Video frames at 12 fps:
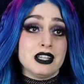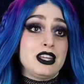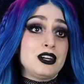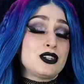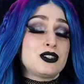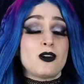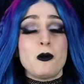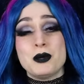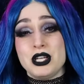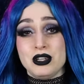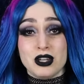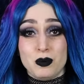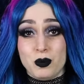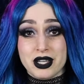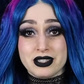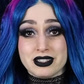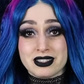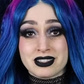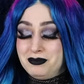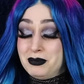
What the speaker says: There are so many good ones.